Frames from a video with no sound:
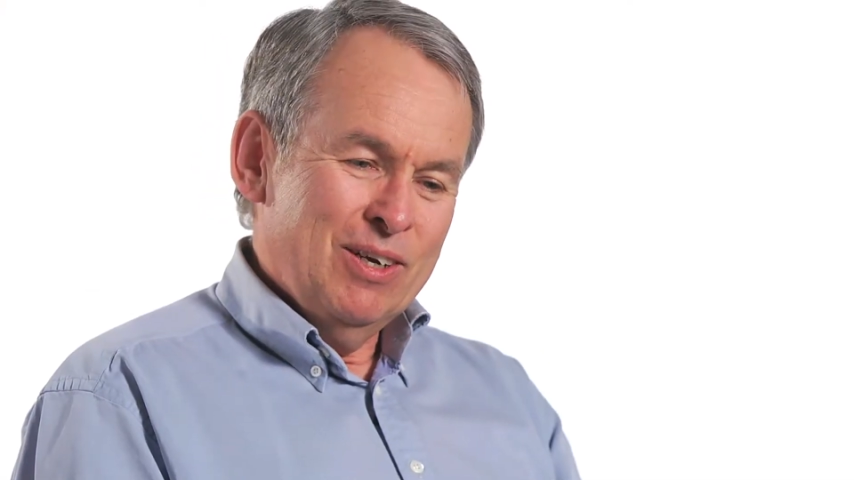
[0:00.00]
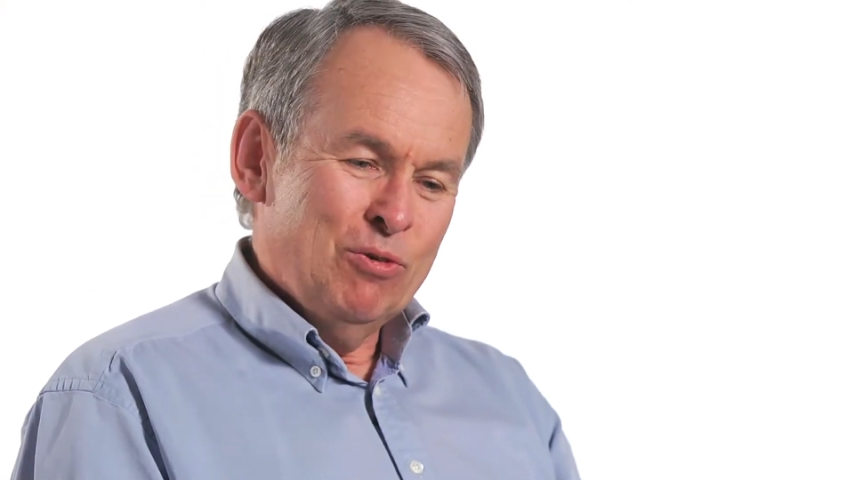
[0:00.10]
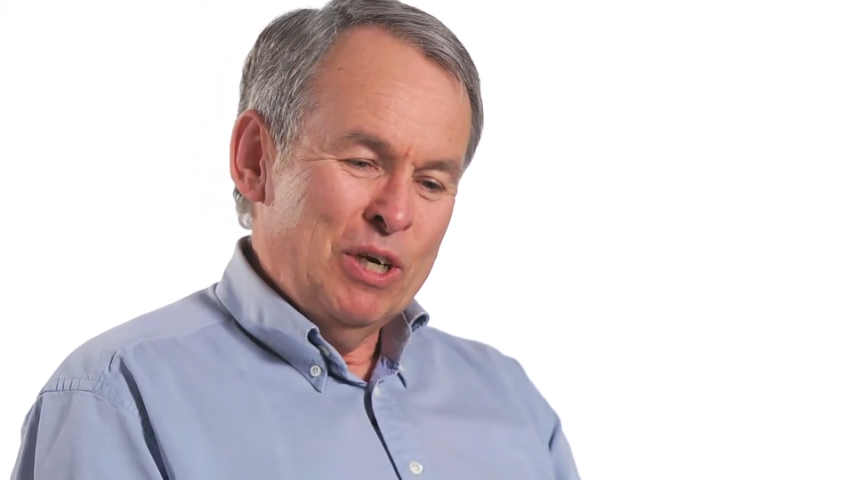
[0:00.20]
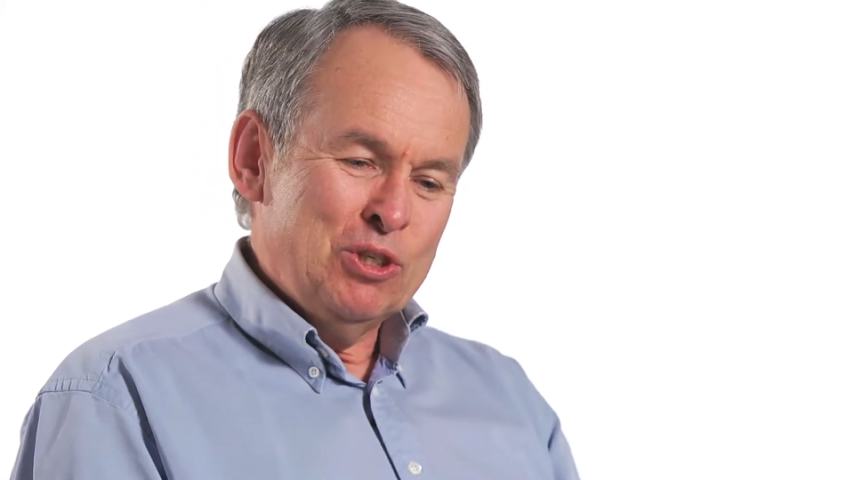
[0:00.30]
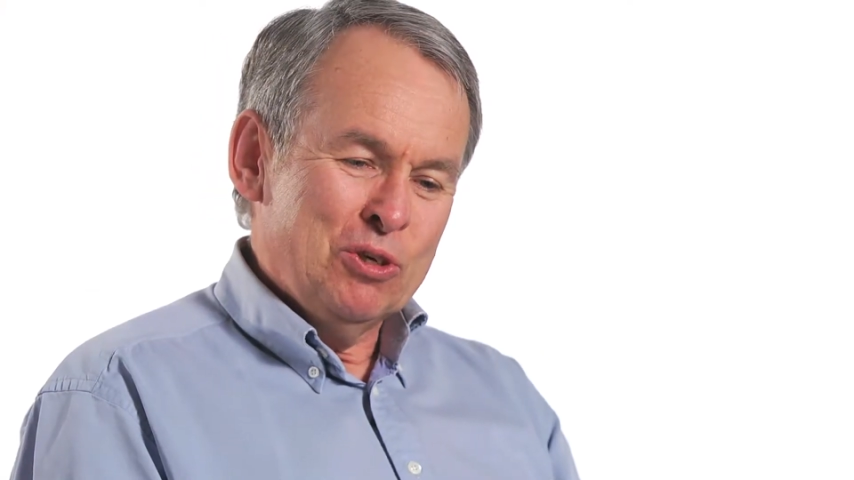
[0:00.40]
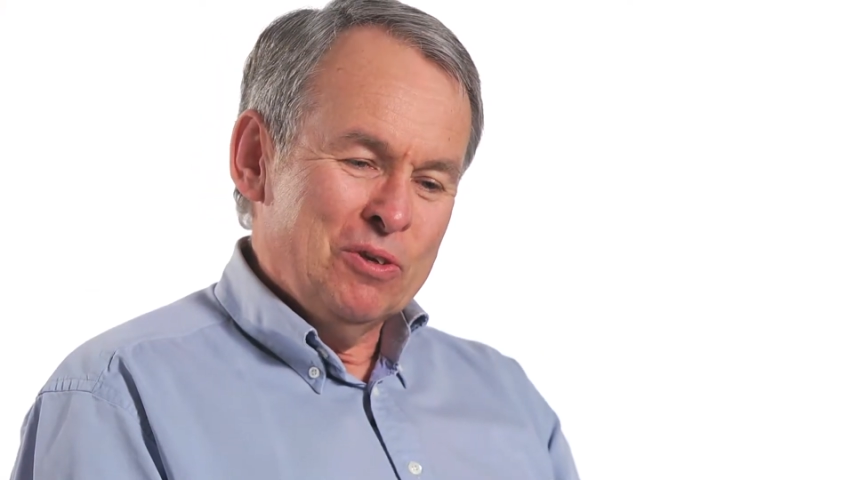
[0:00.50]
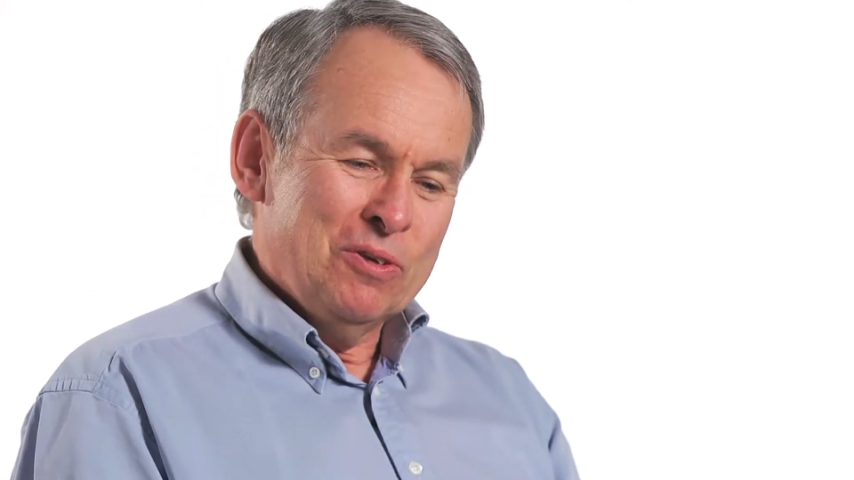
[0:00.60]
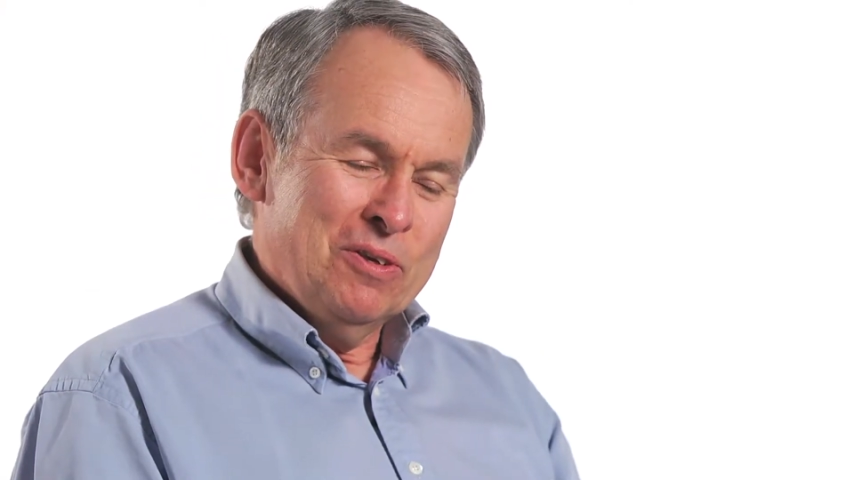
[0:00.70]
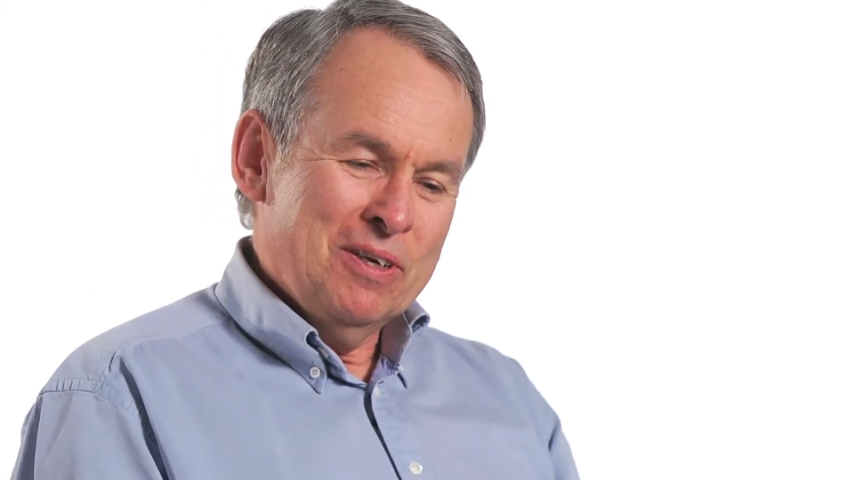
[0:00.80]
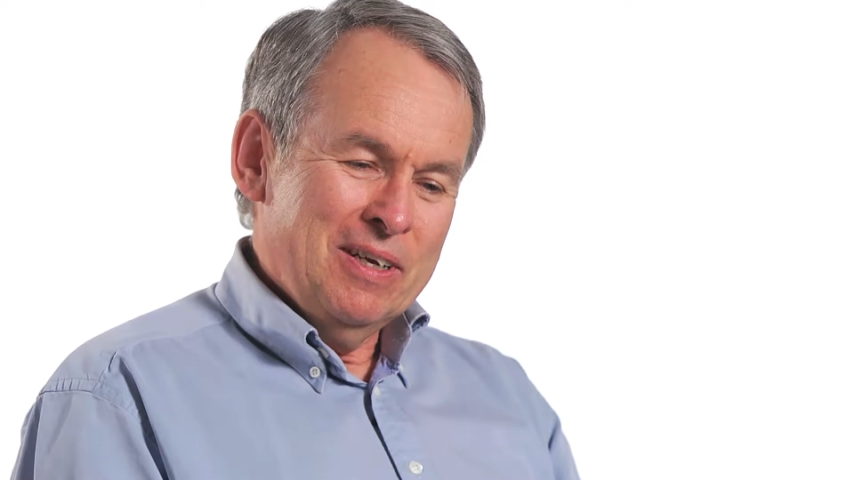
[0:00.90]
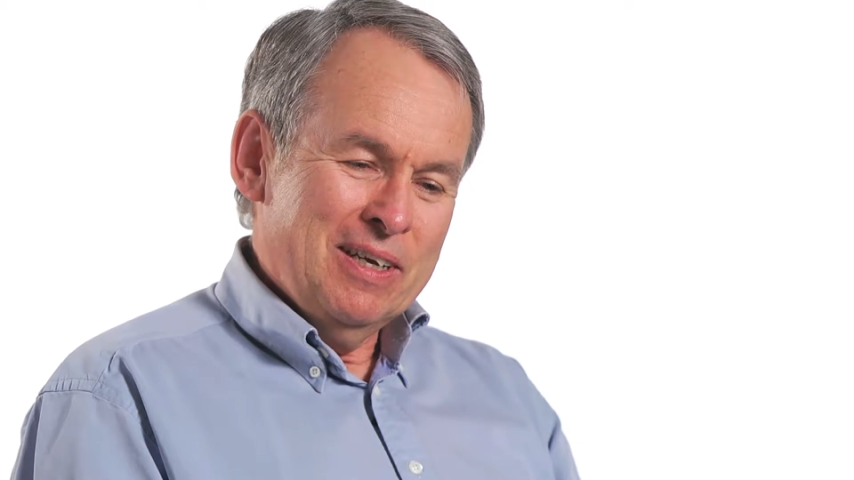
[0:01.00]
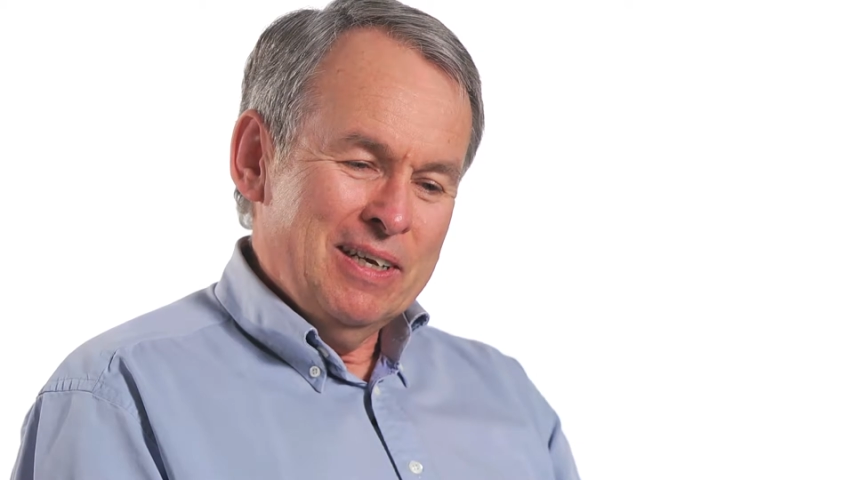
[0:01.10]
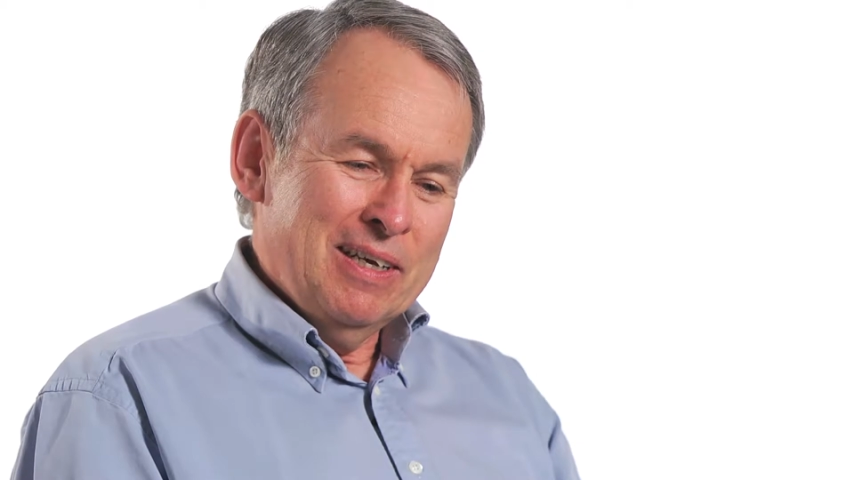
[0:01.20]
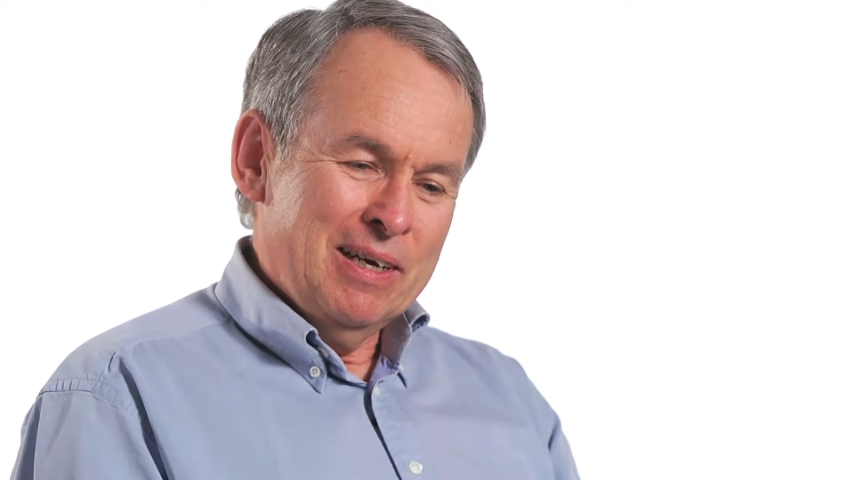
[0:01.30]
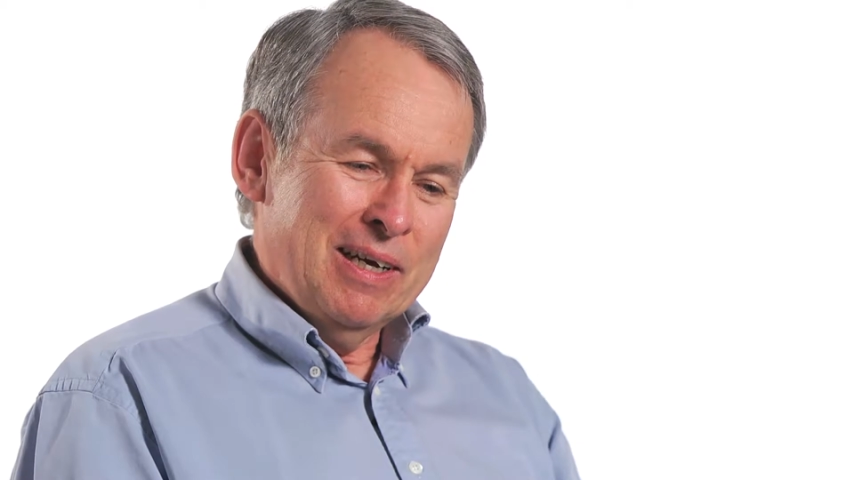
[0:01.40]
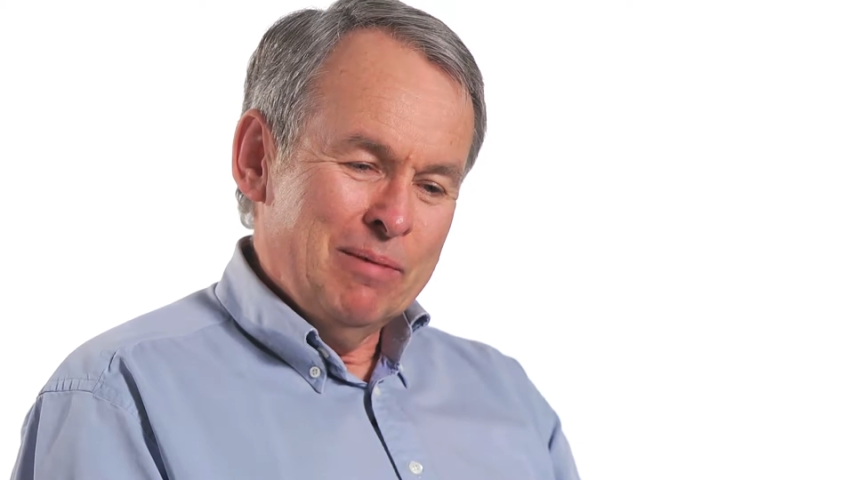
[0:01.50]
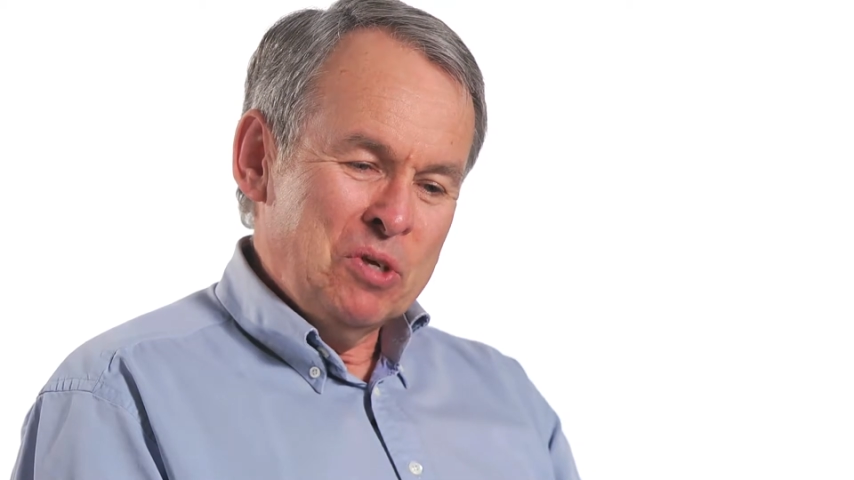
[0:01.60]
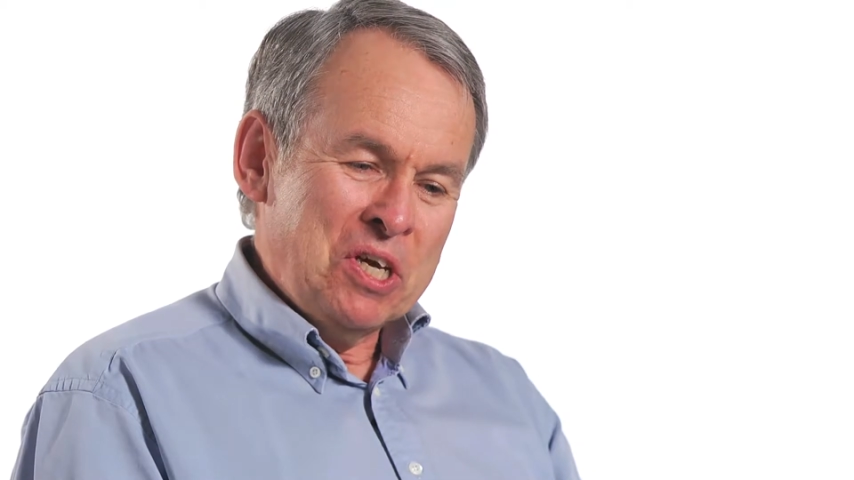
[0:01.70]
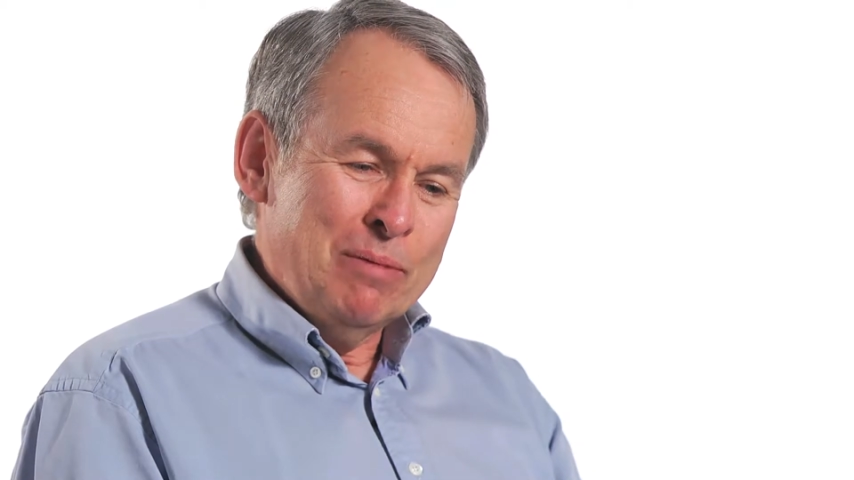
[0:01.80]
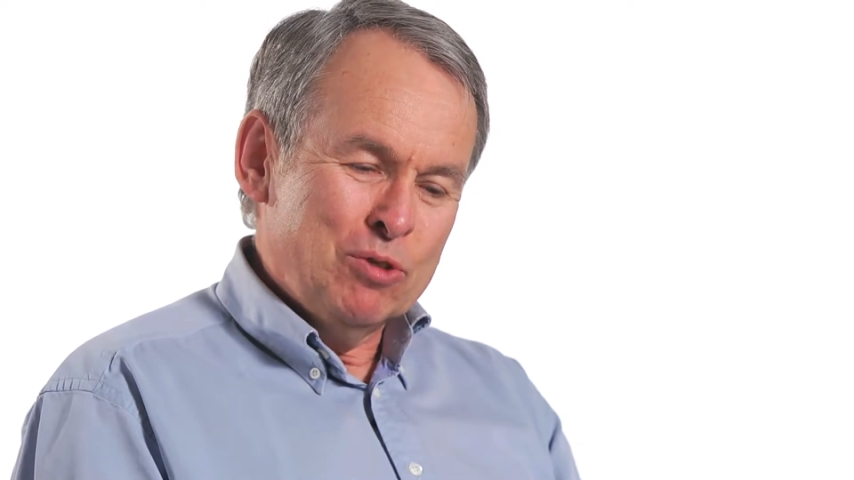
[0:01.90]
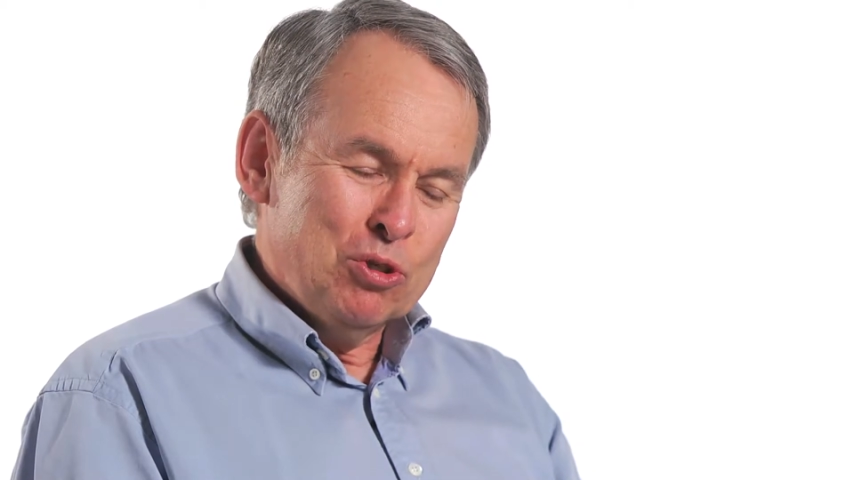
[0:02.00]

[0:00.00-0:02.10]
Rachel became